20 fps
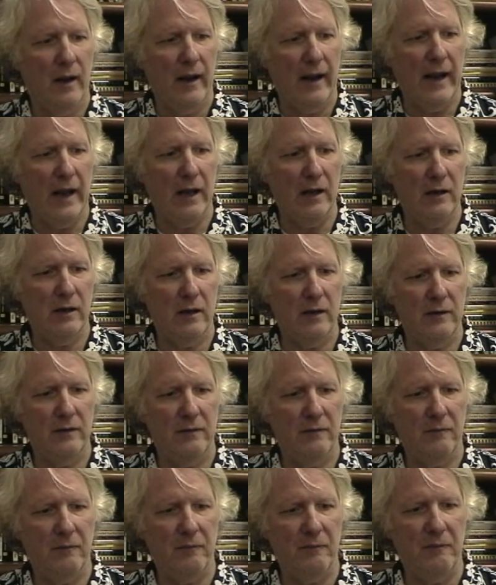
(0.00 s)

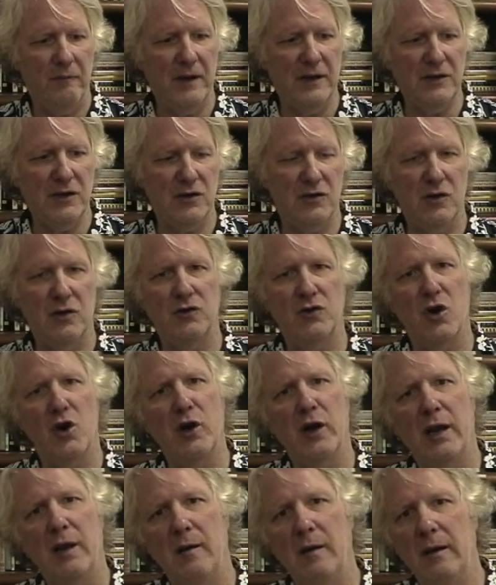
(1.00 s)
And this is a
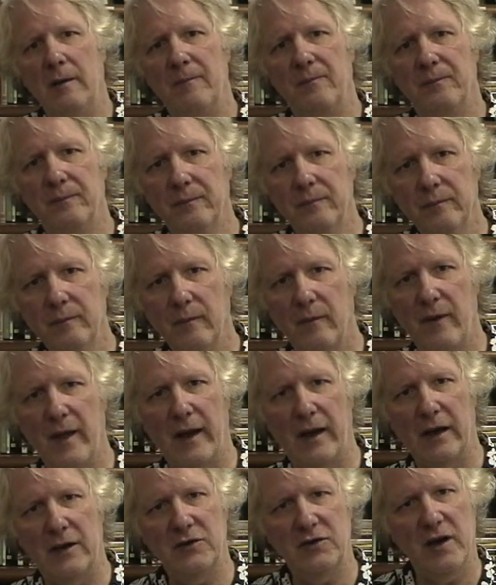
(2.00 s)
journey
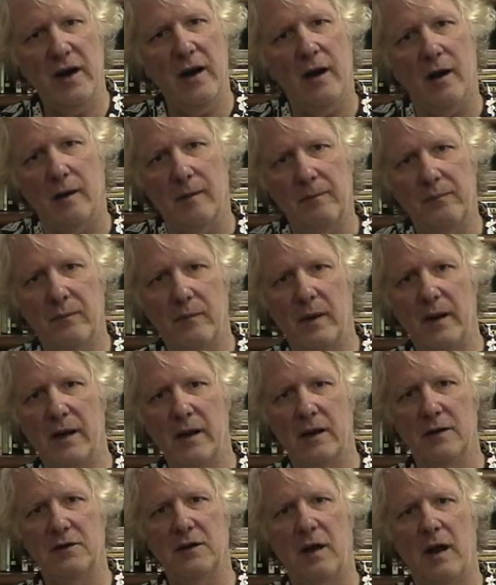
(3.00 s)
that I share
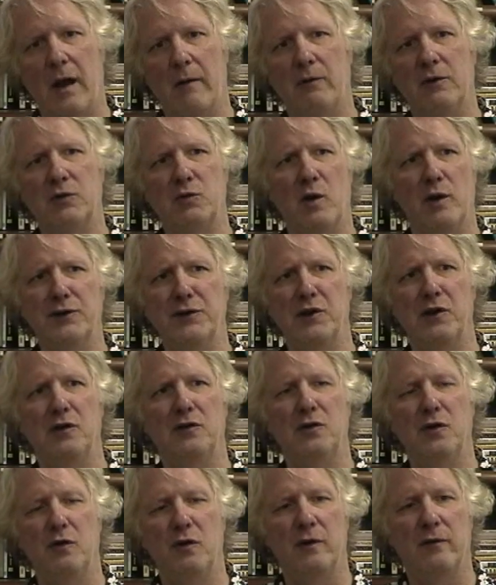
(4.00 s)
because I was once an
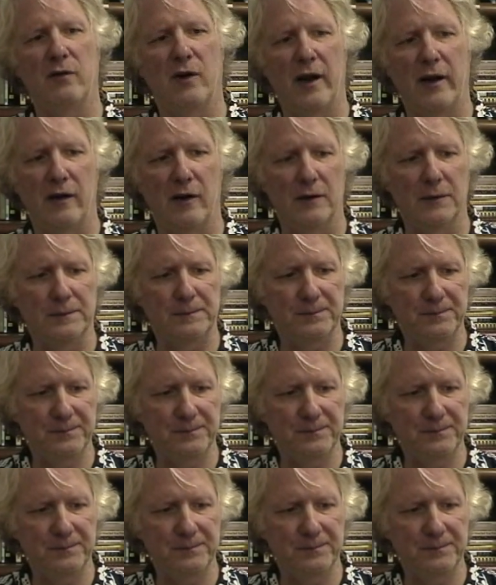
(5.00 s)
intuitive writer,